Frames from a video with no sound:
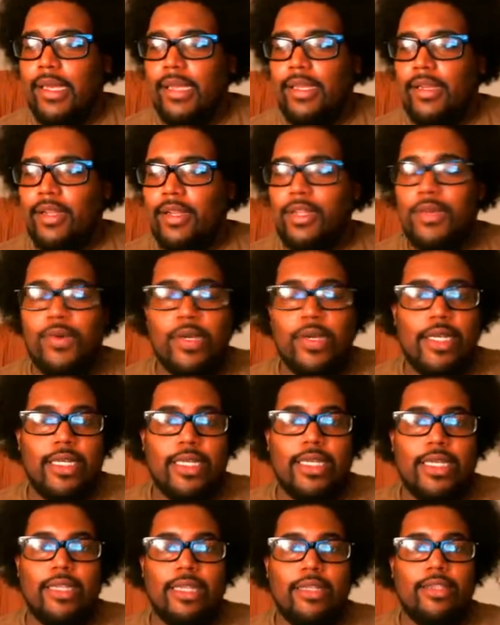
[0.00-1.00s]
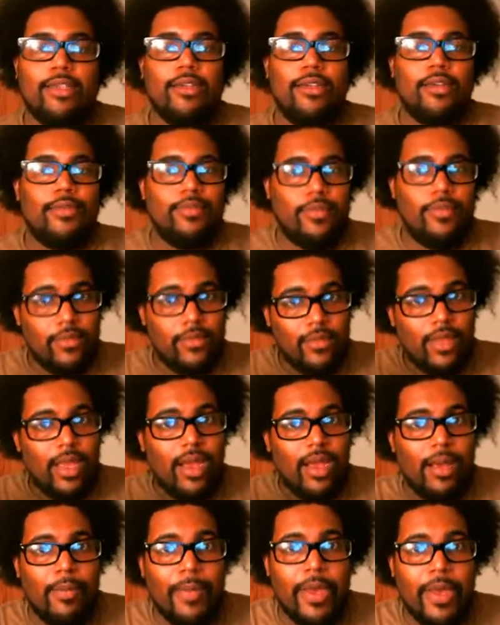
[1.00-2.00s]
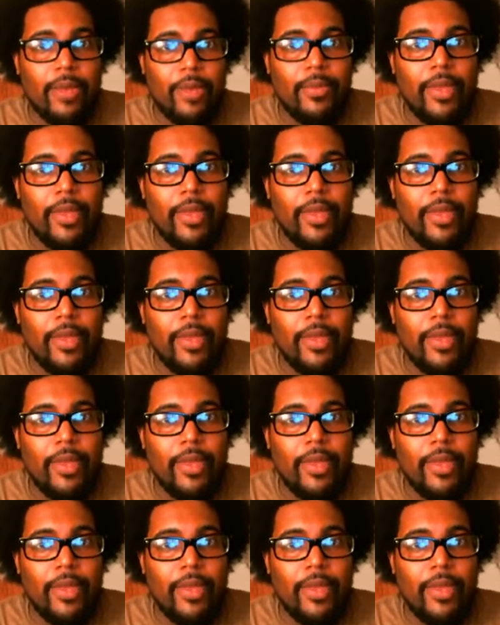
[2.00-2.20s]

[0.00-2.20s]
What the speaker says: he wanted to get into a better